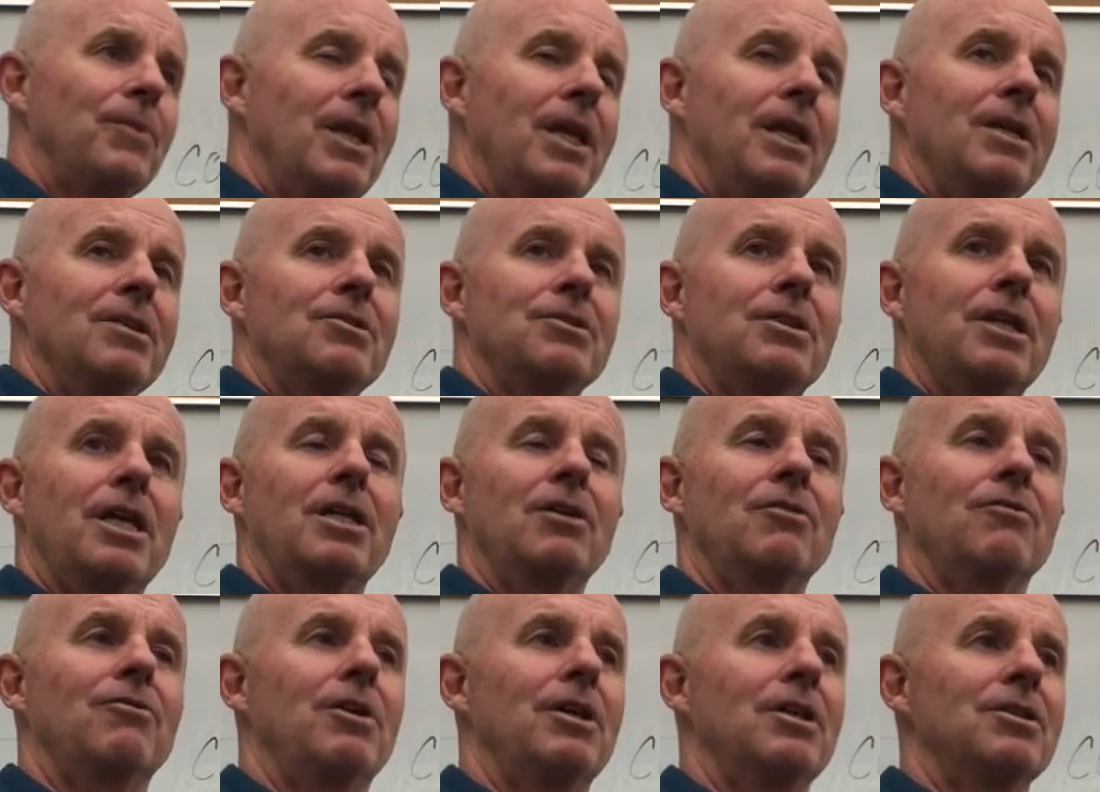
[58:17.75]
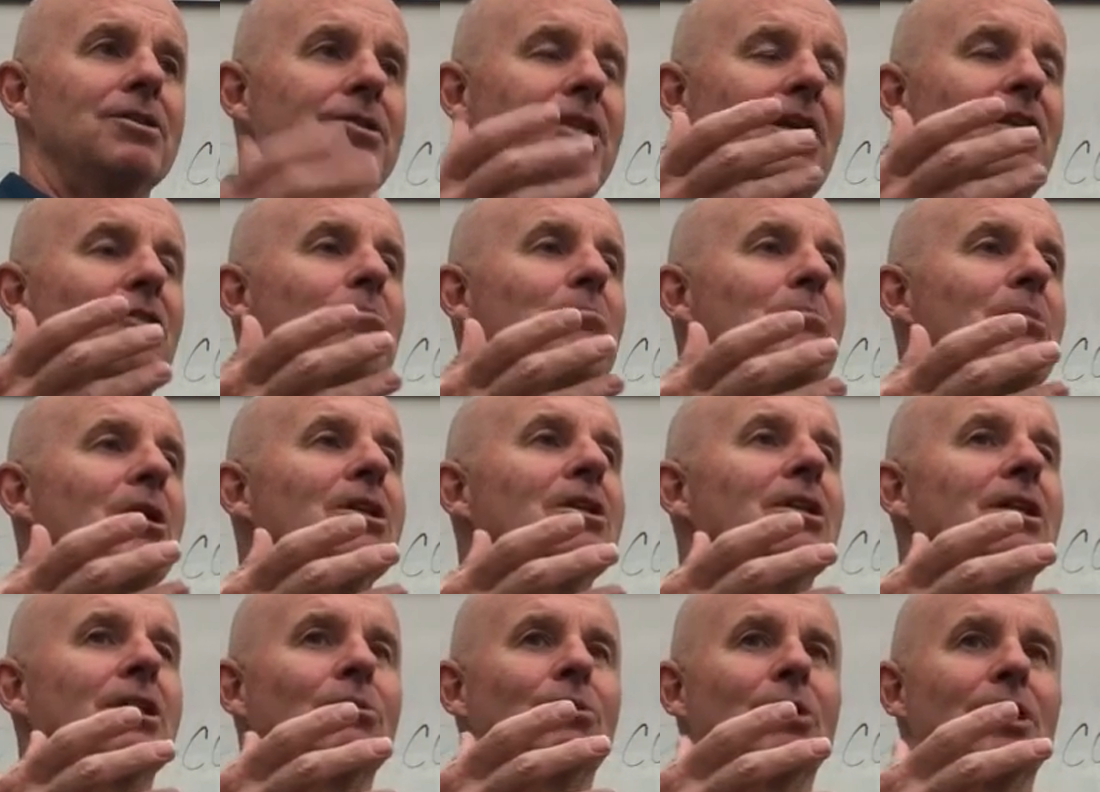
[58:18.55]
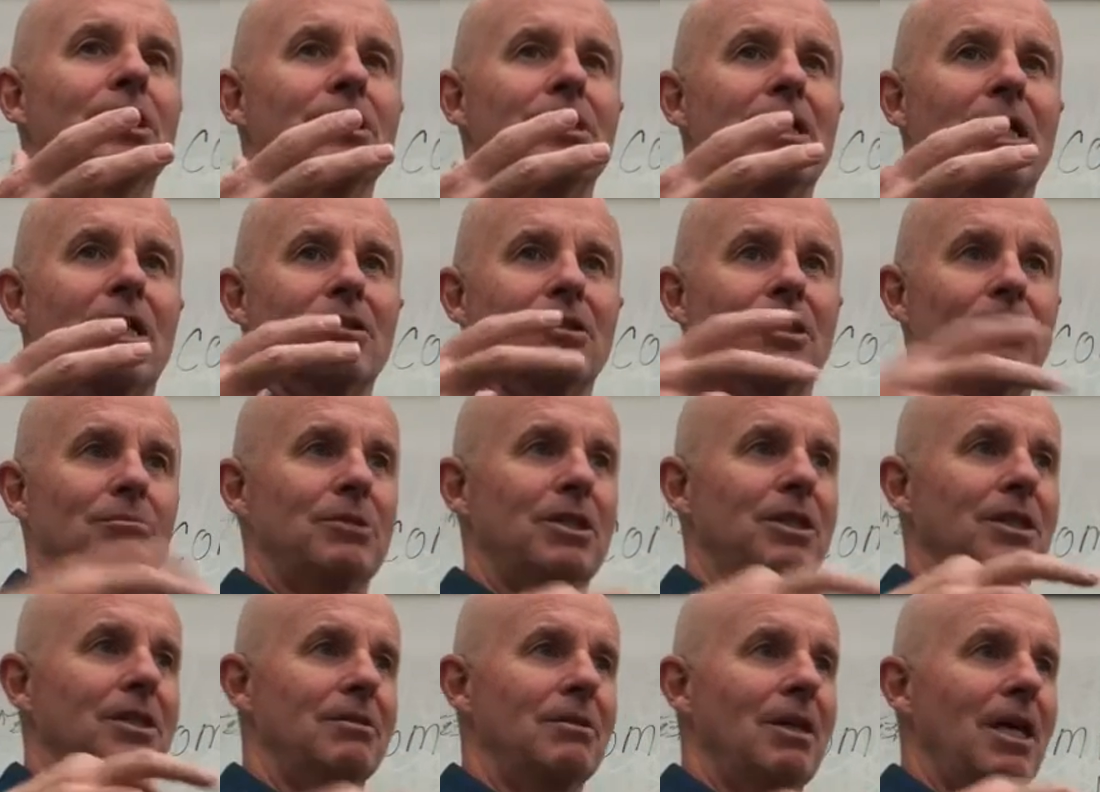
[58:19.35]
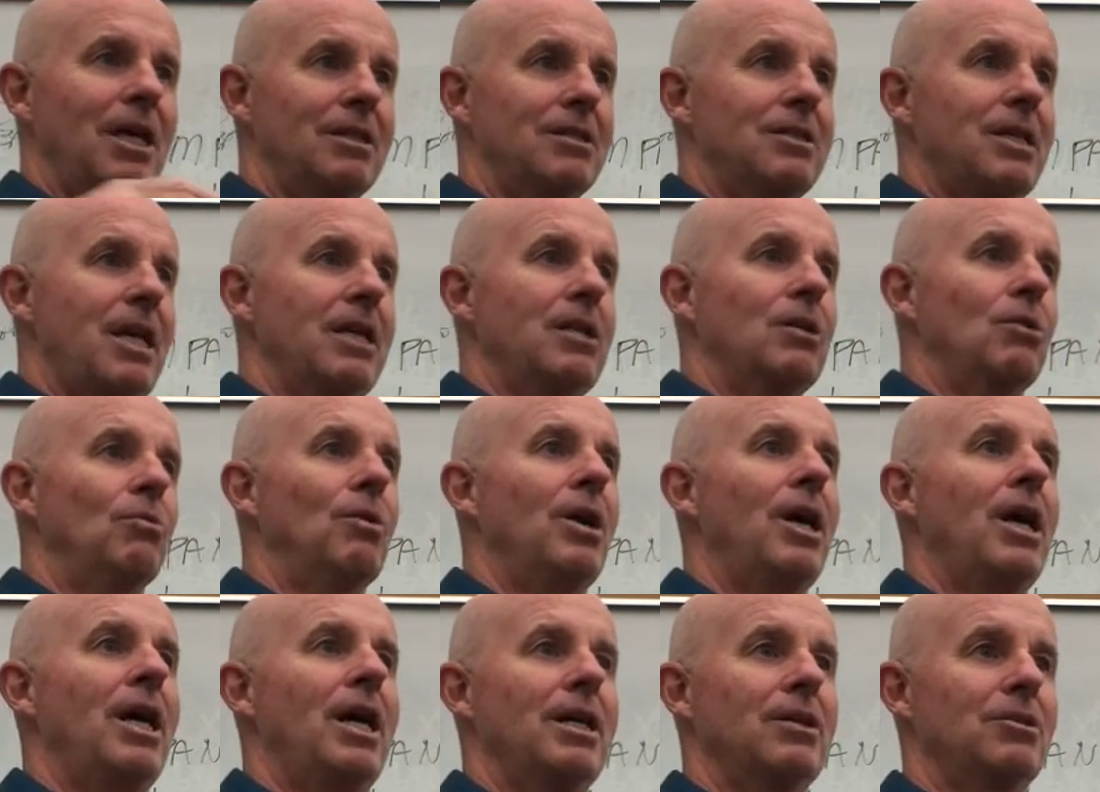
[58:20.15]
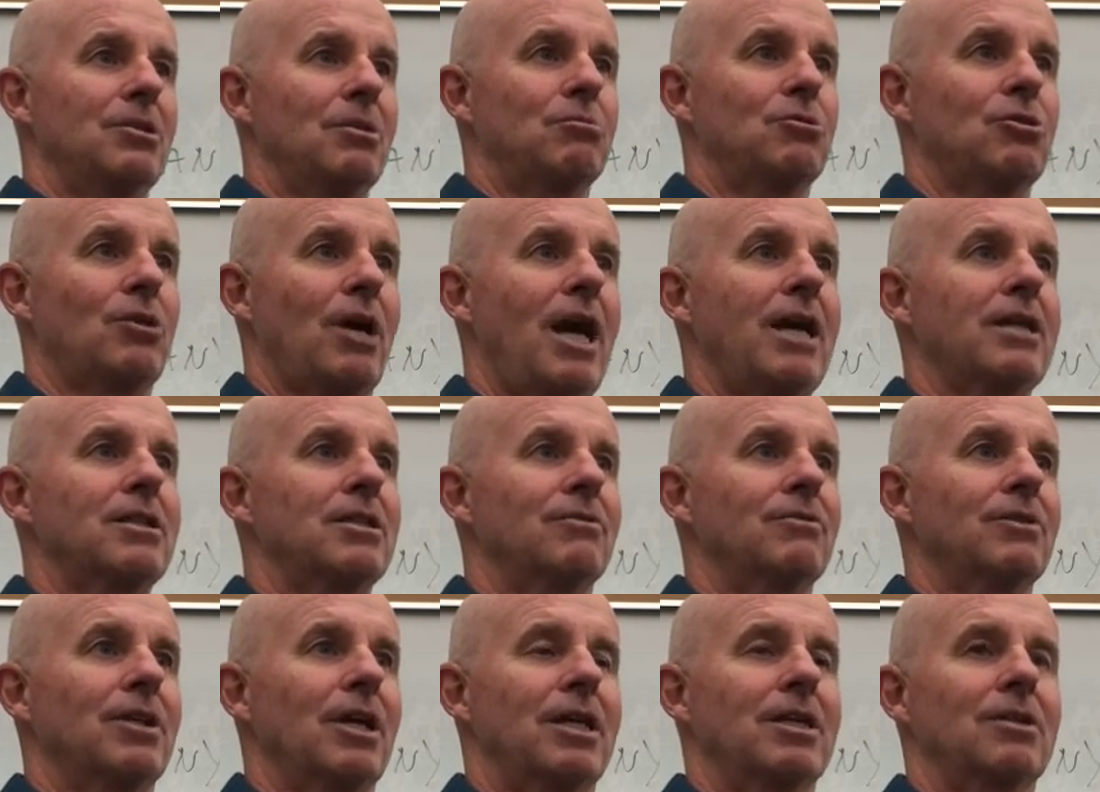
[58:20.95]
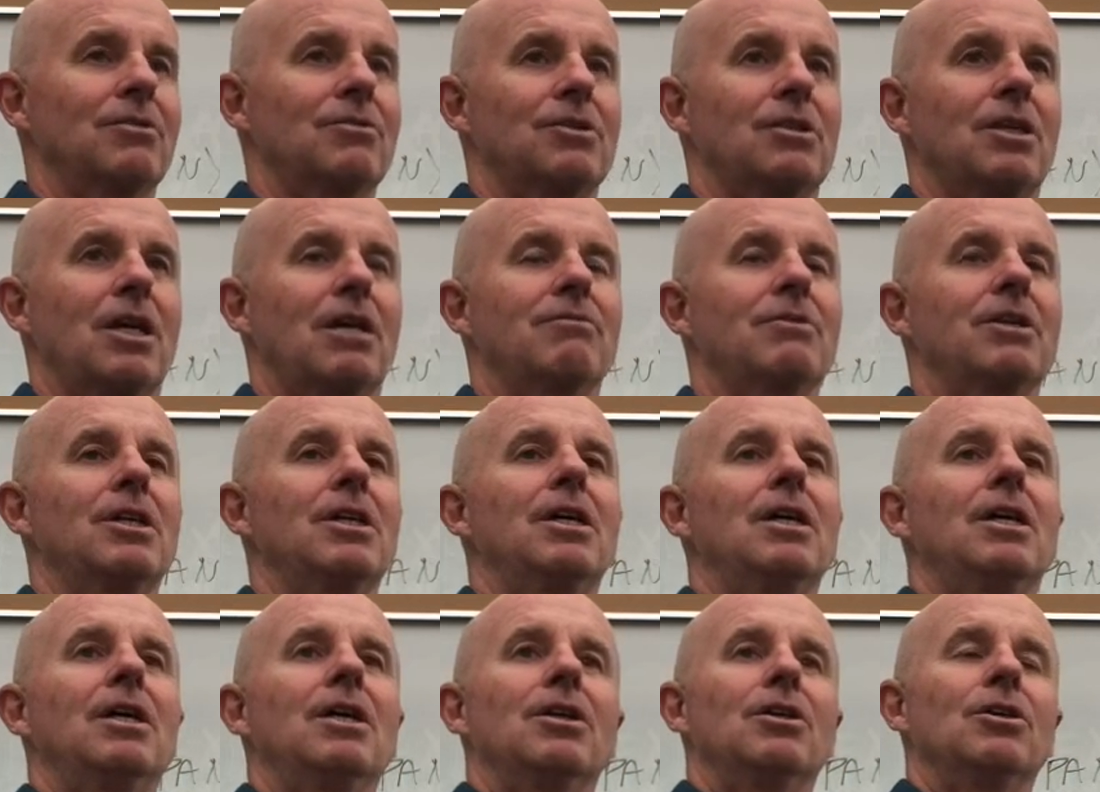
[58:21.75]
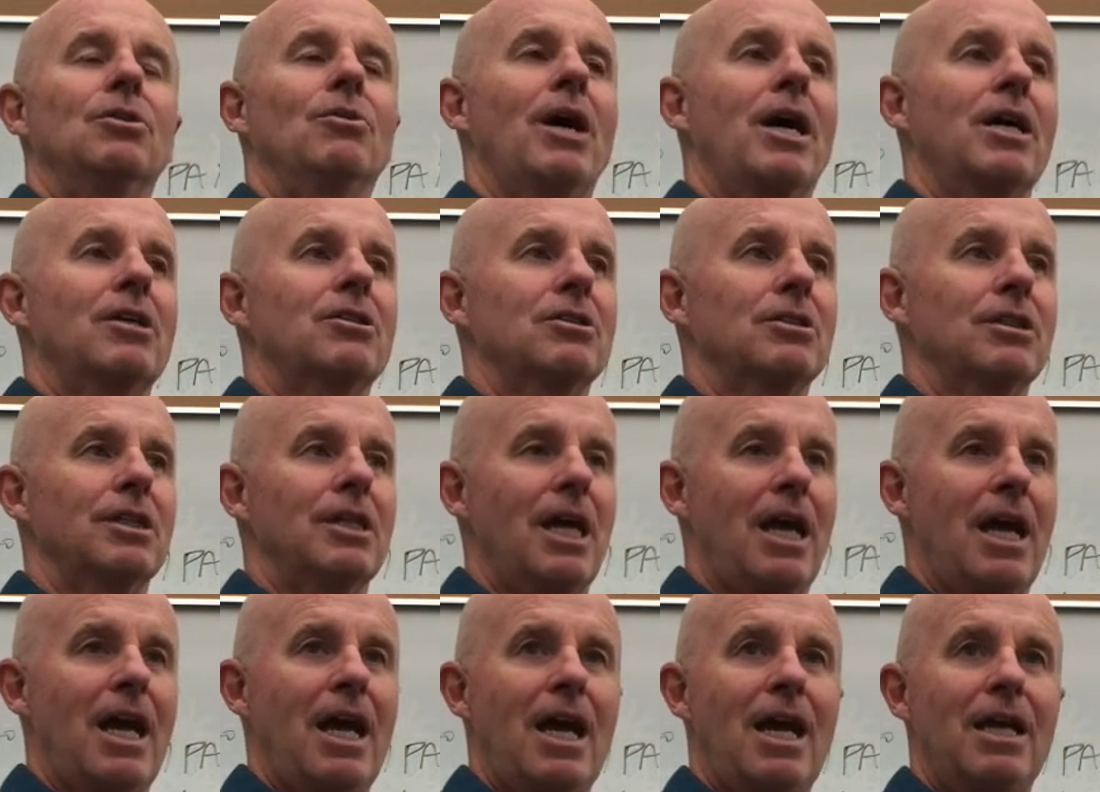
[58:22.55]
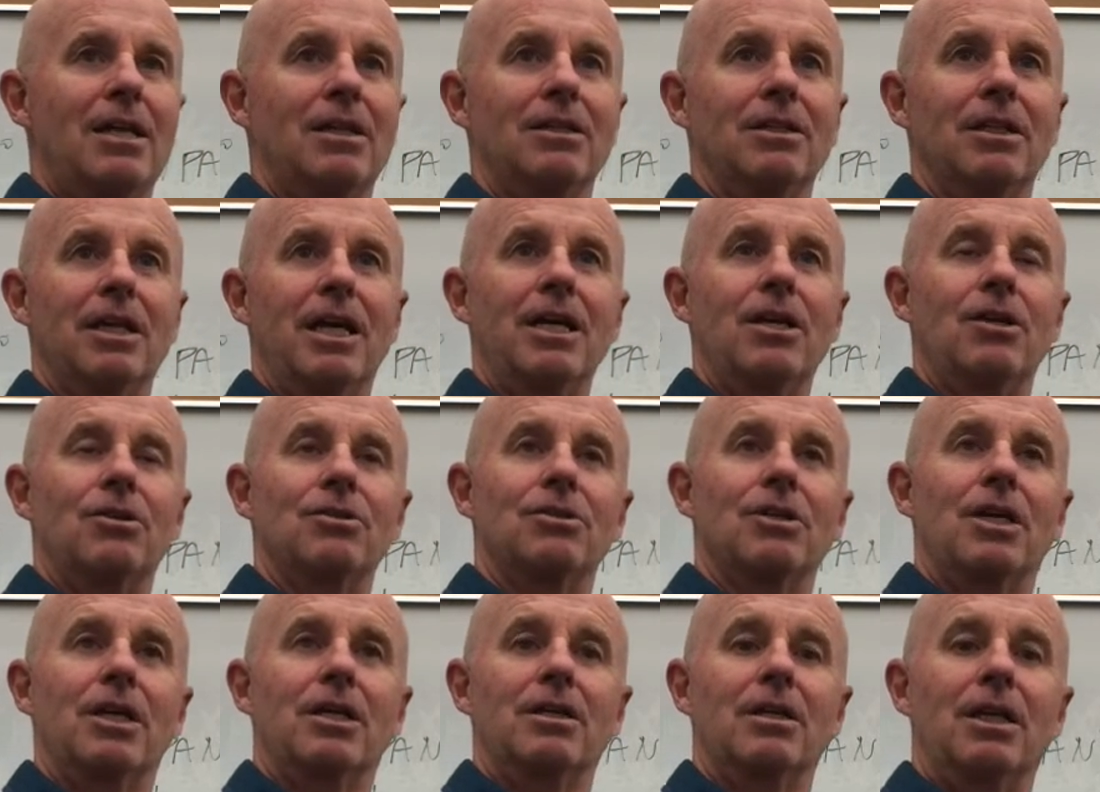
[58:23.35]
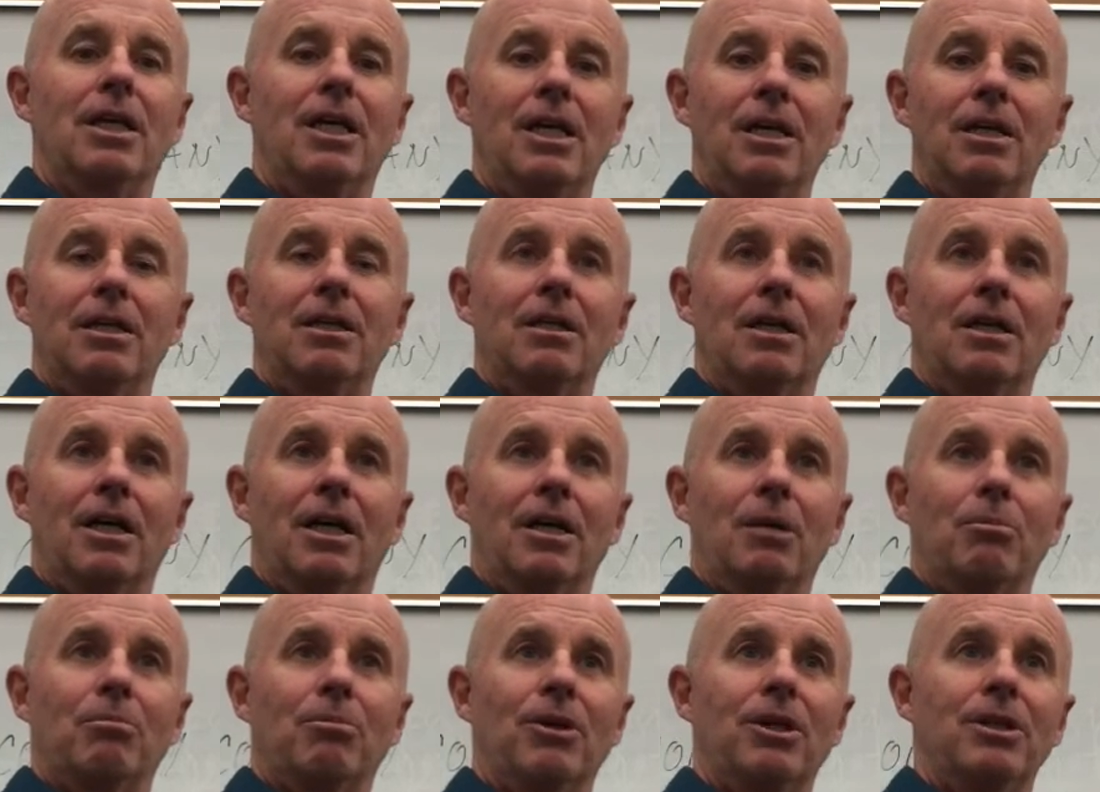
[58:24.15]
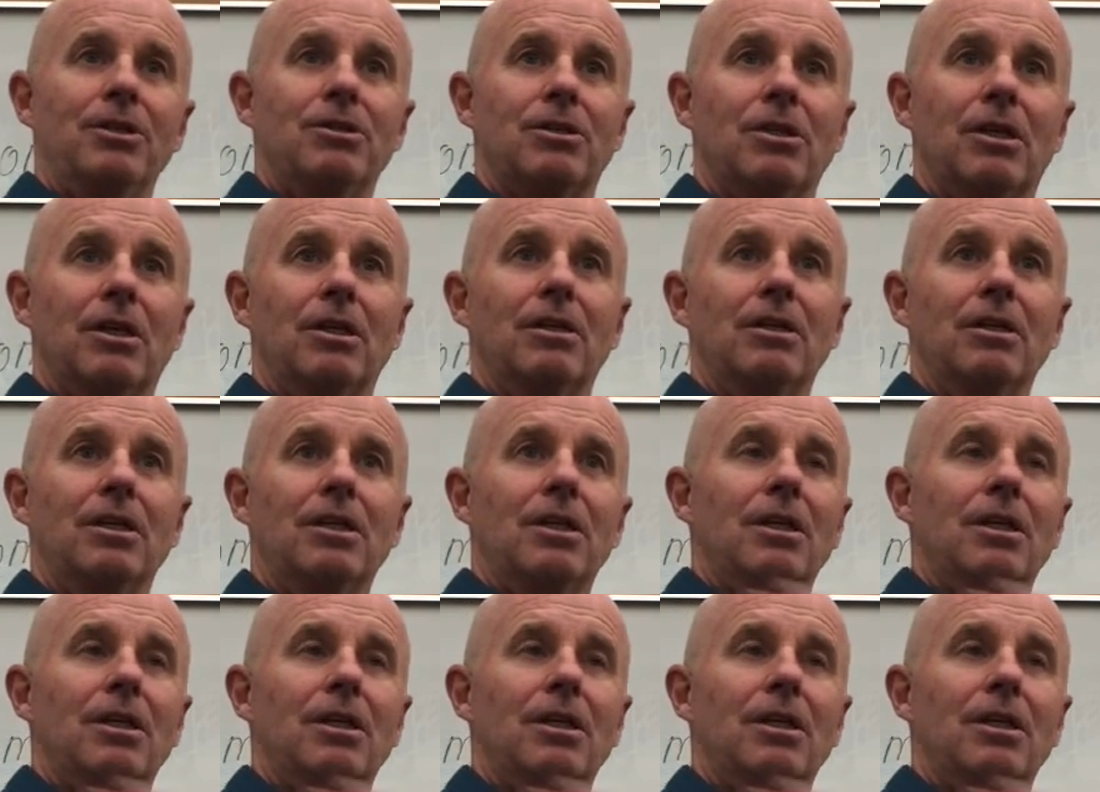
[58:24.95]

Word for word: Mm-hmm. instead of milling where you take something and take away, subtractive kind of stuff, you actually add in layers like ink on a printer.